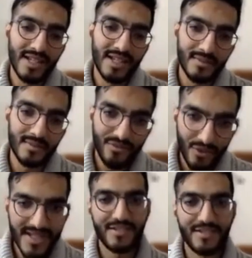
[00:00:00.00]
If the letter
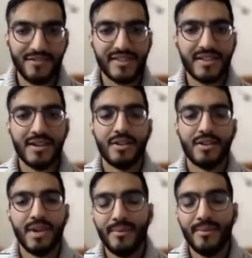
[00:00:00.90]
before it has a fatha
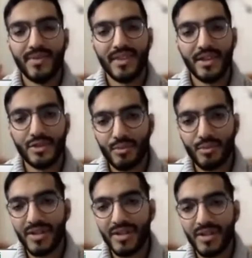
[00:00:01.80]
or a dhamma,
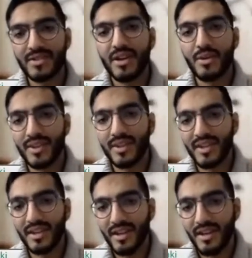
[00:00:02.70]
then you pronounce the
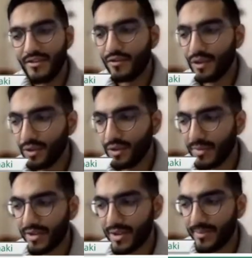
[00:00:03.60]
ra with a
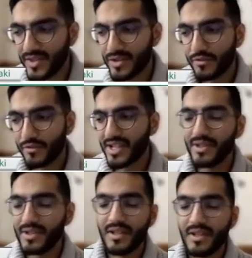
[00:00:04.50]
full mouth. So
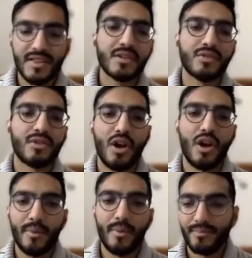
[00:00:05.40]
for example,
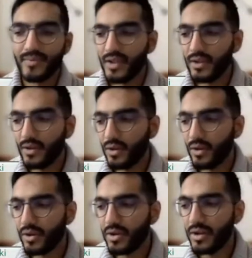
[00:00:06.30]
dhikra
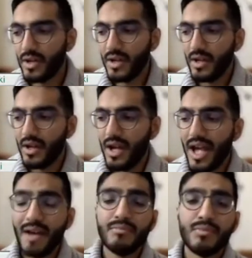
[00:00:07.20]
or
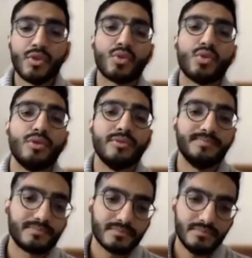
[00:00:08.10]

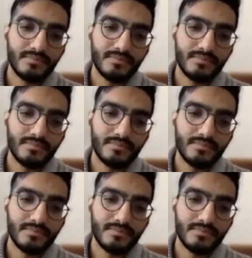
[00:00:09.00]
amrun.